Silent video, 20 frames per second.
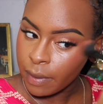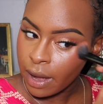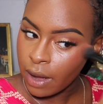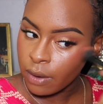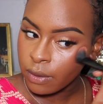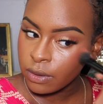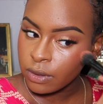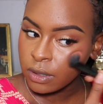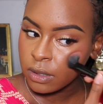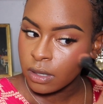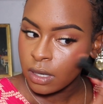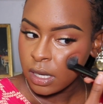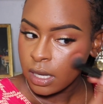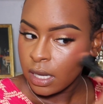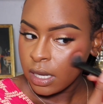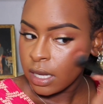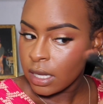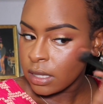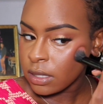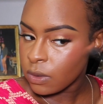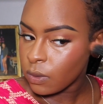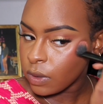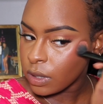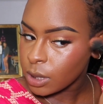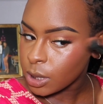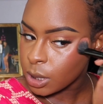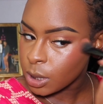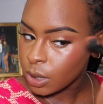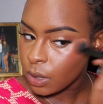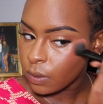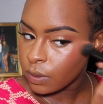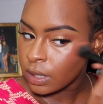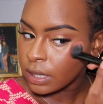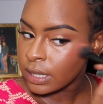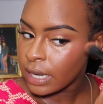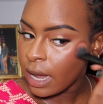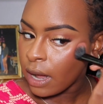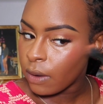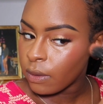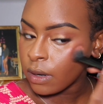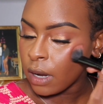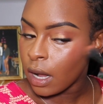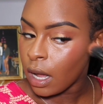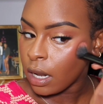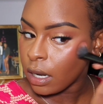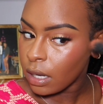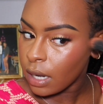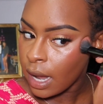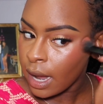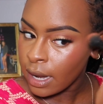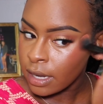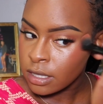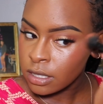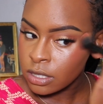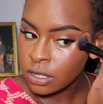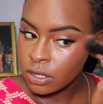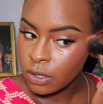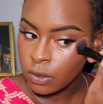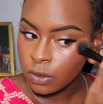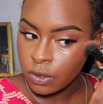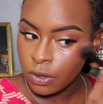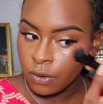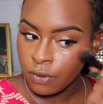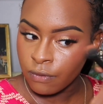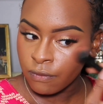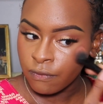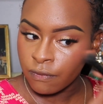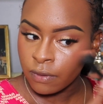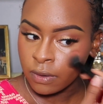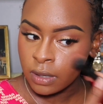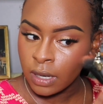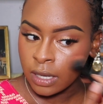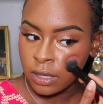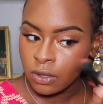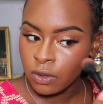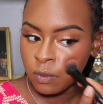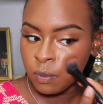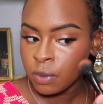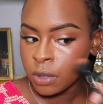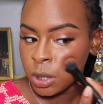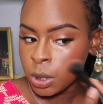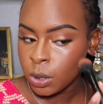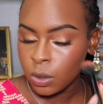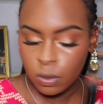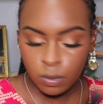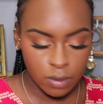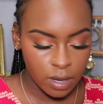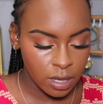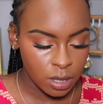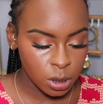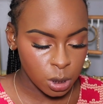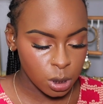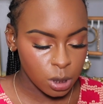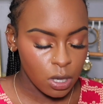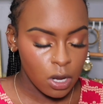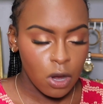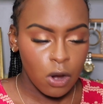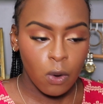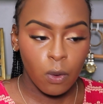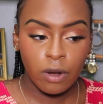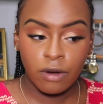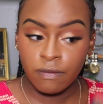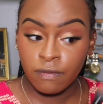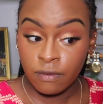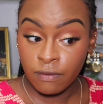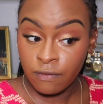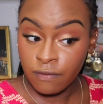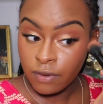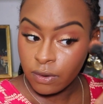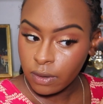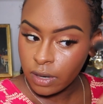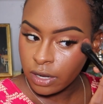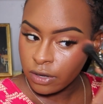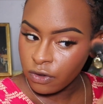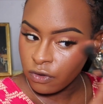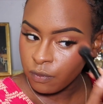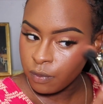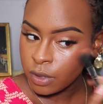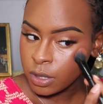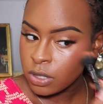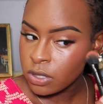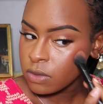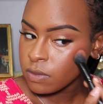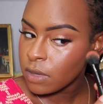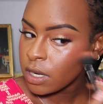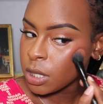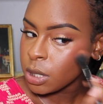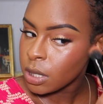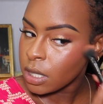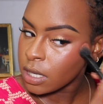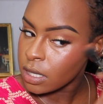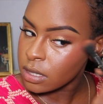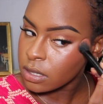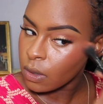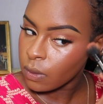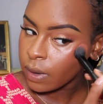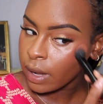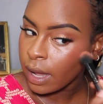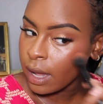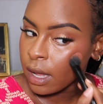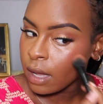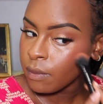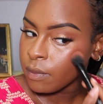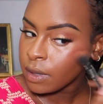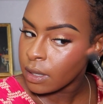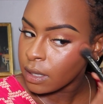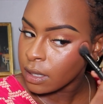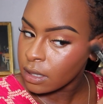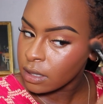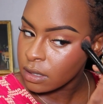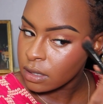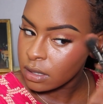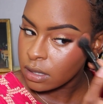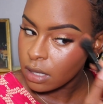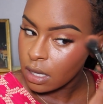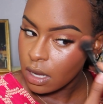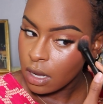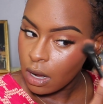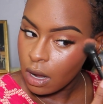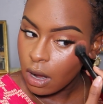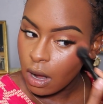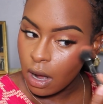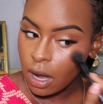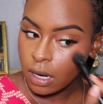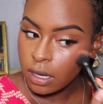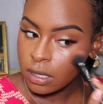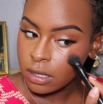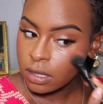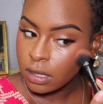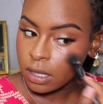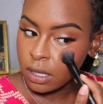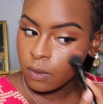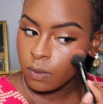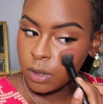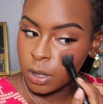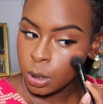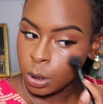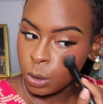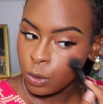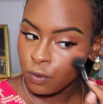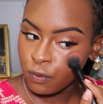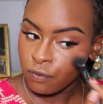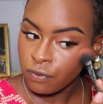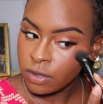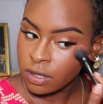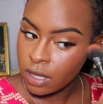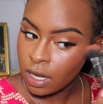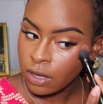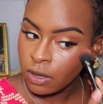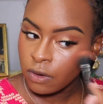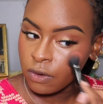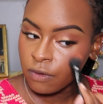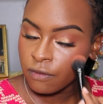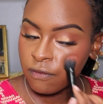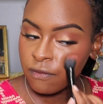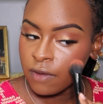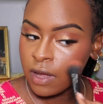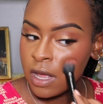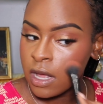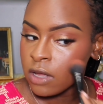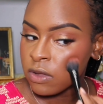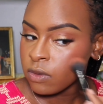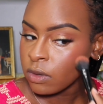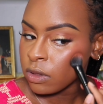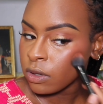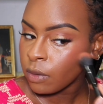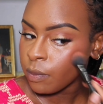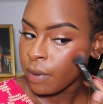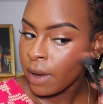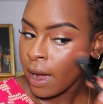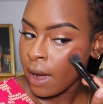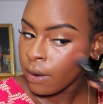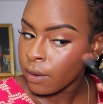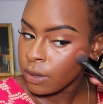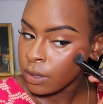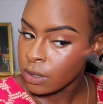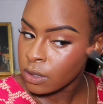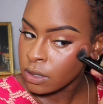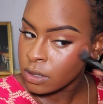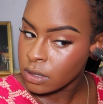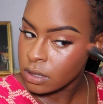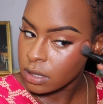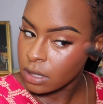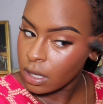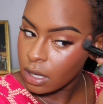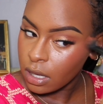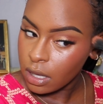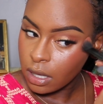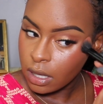powder, it's going to tone it down a lot. So don't feel like you put too much, or if you feel like you've put too much, it's okay, because honestly, once you've set your face with your powders